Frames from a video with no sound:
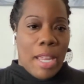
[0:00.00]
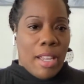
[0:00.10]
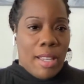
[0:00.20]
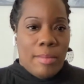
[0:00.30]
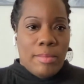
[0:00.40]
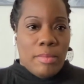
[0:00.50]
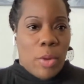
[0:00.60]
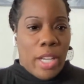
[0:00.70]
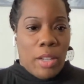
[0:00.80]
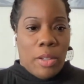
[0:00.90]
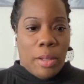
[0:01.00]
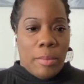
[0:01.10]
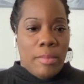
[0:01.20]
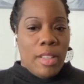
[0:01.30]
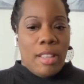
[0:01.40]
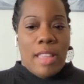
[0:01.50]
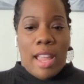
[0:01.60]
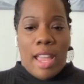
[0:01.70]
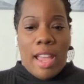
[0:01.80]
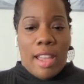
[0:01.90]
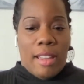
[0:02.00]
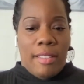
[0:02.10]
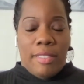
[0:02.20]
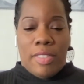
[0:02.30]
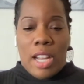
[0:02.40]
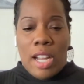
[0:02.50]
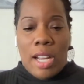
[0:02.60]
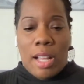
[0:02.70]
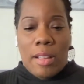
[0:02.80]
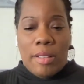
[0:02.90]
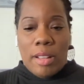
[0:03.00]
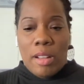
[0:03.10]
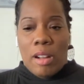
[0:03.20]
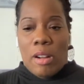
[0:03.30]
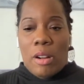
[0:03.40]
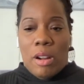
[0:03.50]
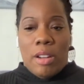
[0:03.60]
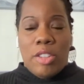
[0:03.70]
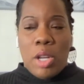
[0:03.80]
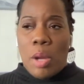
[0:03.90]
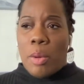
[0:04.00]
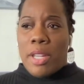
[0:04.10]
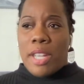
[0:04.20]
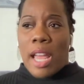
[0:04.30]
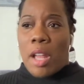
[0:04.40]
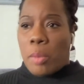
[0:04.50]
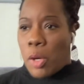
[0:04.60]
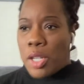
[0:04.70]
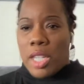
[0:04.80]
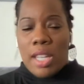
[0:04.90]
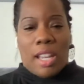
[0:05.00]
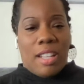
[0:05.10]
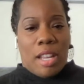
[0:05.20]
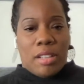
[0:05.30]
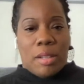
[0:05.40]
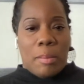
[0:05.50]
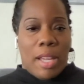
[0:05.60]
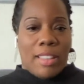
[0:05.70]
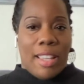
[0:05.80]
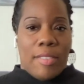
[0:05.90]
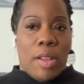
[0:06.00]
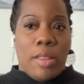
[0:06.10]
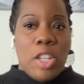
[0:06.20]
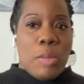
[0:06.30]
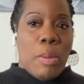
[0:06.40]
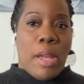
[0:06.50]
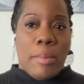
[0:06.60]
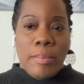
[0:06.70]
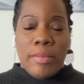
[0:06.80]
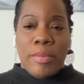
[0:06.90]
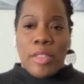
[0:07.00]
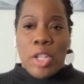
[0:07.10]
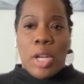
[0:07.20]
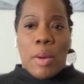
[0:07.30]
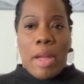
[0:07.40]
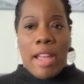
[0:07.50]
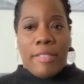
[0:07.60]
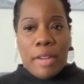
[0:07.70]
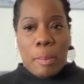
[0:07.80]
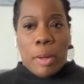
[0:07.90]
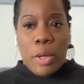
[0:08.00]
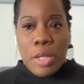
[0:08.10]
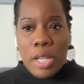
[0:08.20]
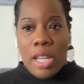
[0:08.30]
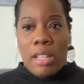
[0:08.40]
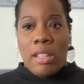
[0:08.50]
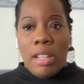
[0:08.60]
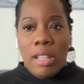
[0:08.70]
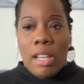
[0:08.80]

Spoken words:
and makeup waiting on them. They have, a sound person that connects their mic. They have all this, but, you know, every person